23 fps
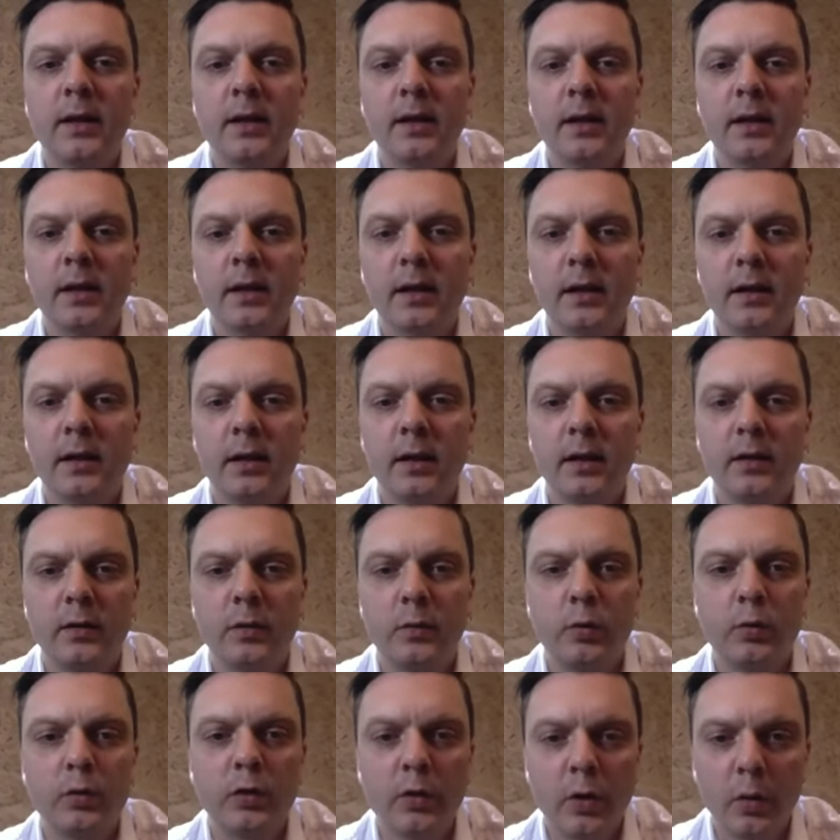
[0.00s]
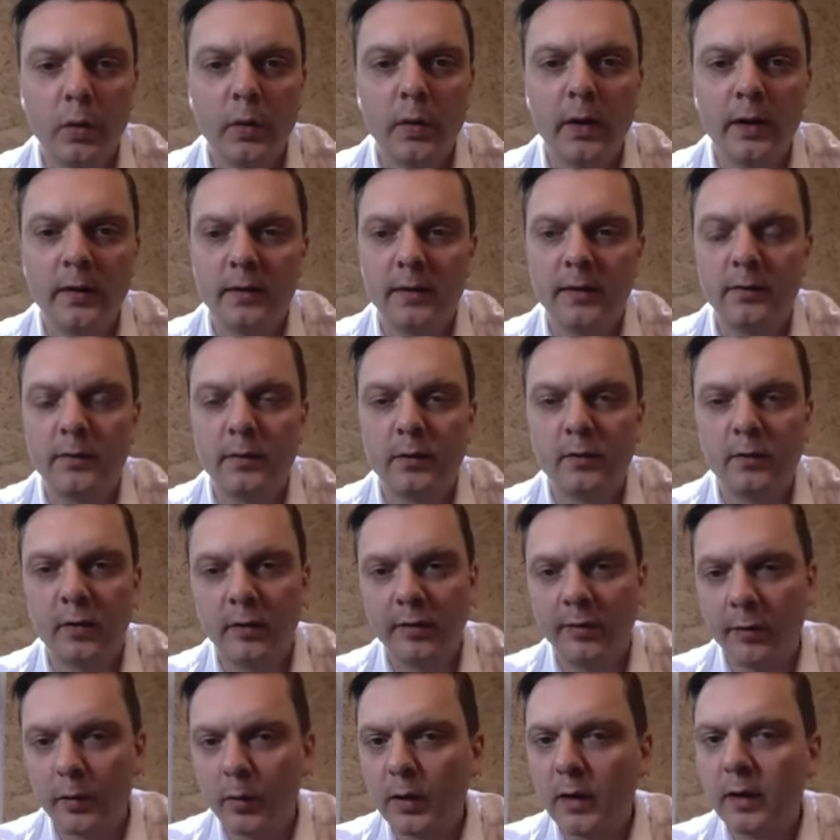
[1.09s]
and you would know that if you
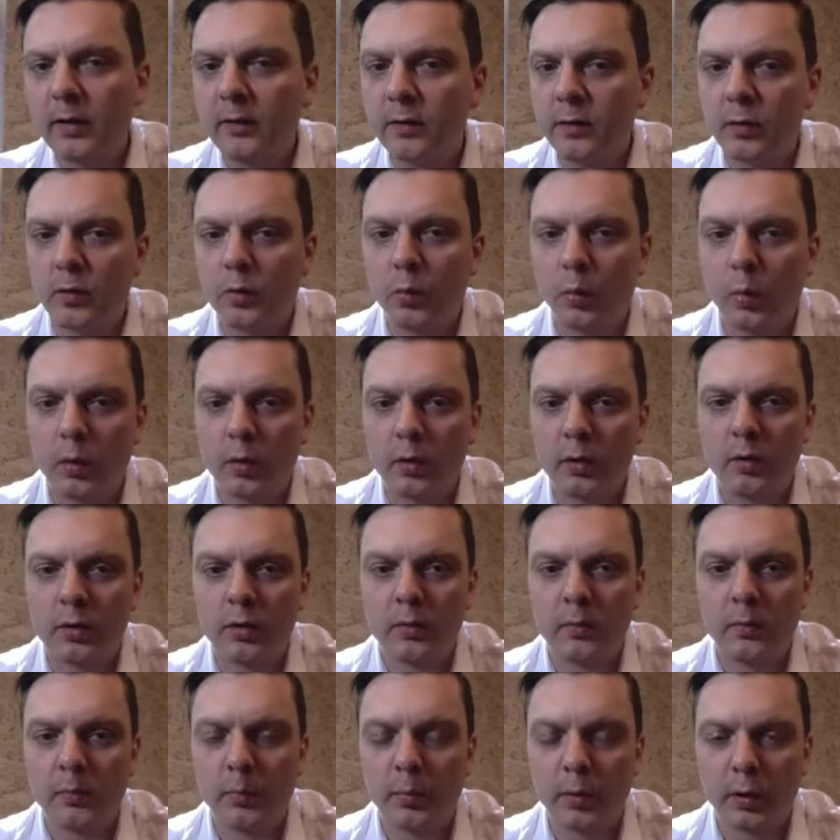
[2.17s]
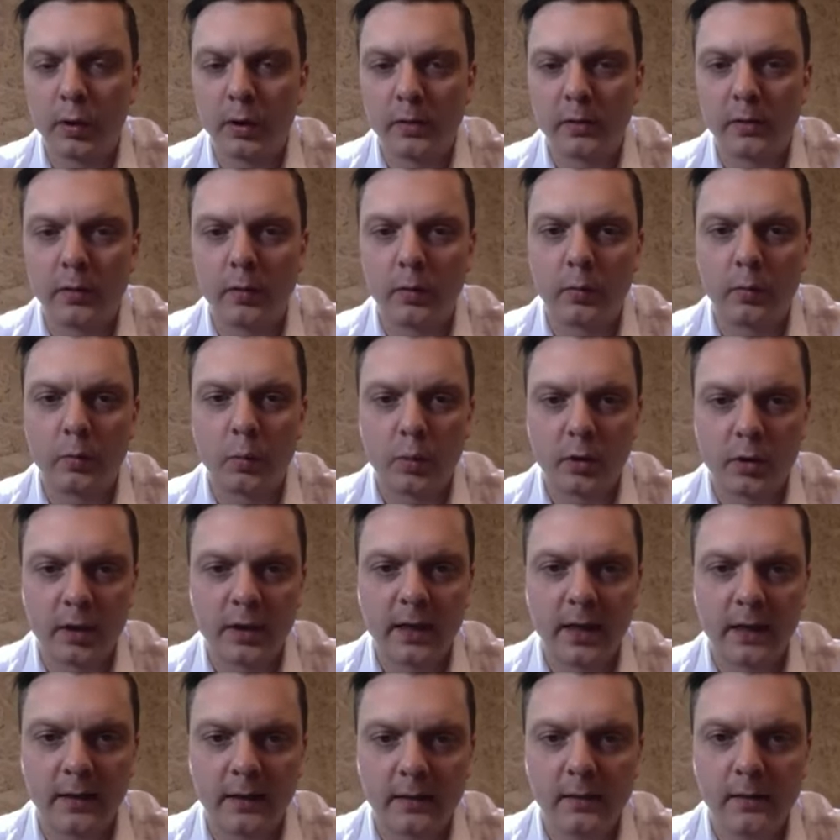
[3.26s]
just look into your water boiler or water
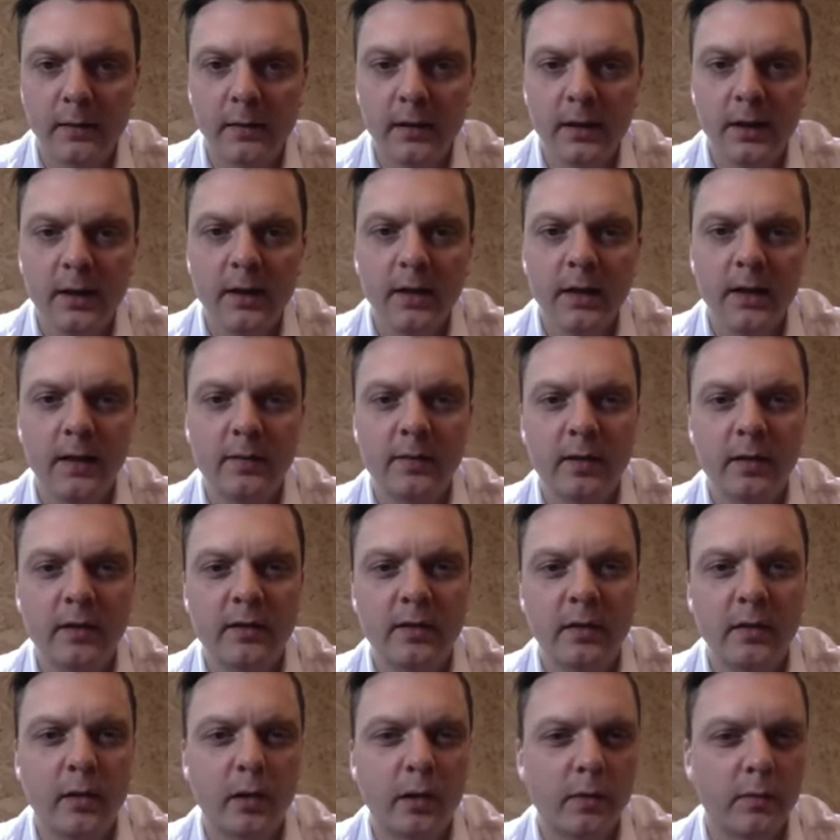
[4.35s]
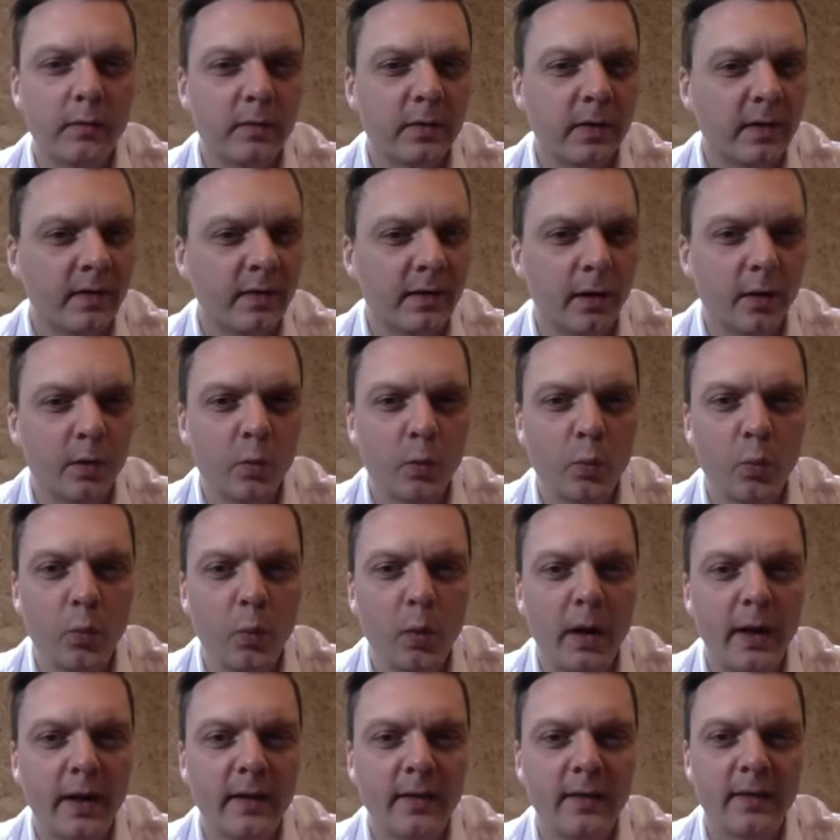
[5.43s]
kettle, if there's a lot of this kind of
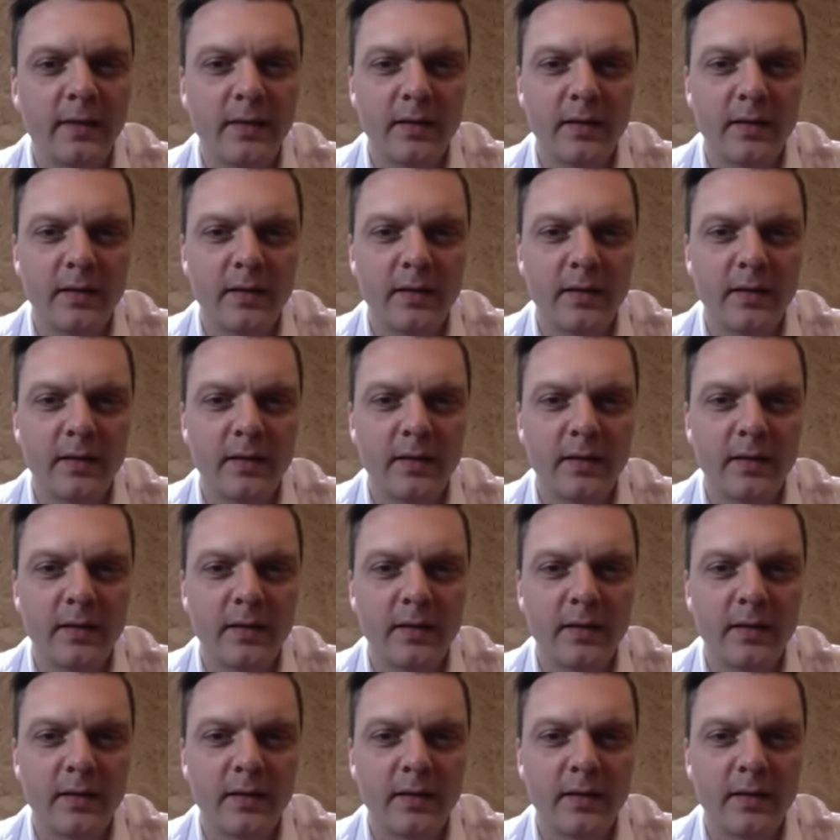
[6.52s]
white